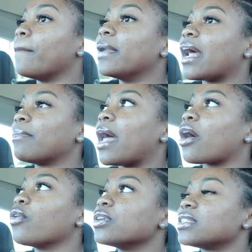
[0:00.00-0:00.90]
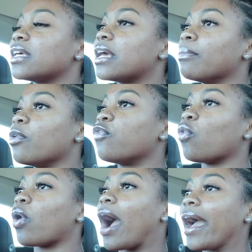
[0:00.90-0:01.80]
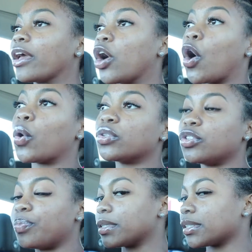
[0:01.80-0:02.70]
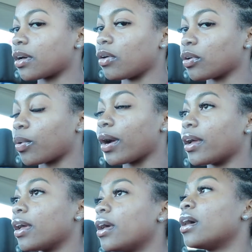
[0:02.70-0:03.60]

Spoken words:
But I'm not going to see him before I go to Pensacola, right?